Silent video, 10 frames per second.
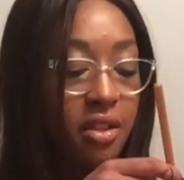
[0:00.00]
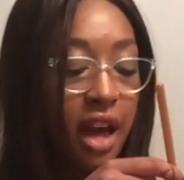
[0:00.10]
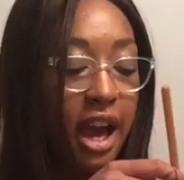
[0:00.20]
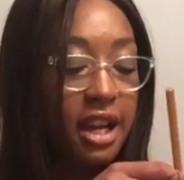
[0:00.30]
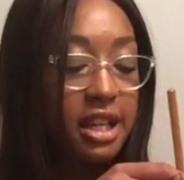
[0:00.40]

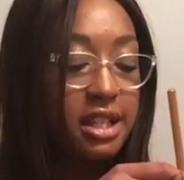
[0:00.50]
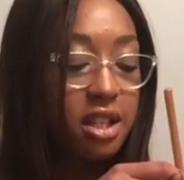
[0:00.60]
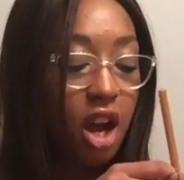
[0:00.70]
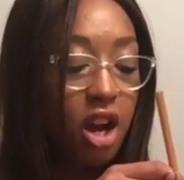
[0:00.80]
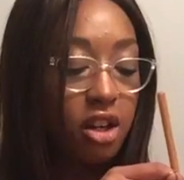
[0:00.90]
that is
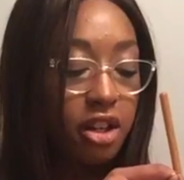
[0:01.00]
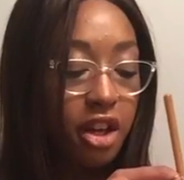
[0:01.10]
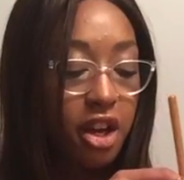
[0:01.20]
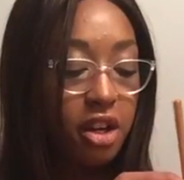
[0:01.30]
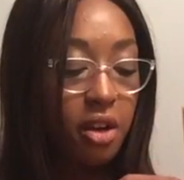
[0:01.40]
not
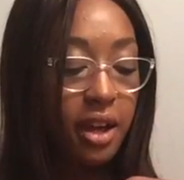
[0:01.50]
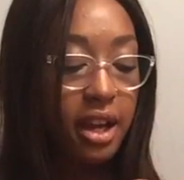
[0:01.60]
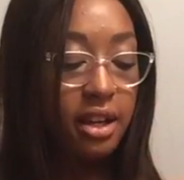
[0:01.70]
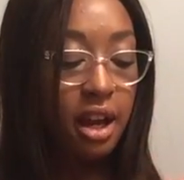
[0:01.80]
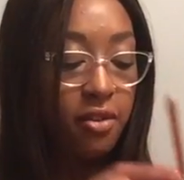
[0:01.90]
good.
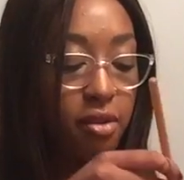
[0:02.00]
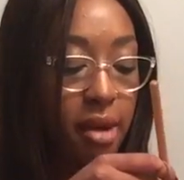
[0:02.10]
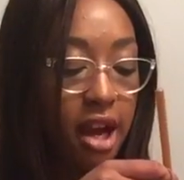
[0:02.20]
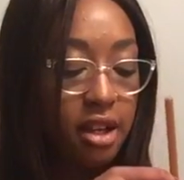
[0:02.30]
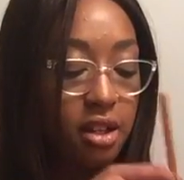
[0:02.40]
Okay, never
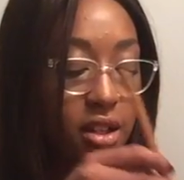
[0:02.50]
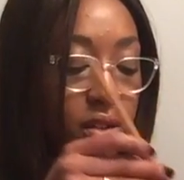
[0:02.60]
mind.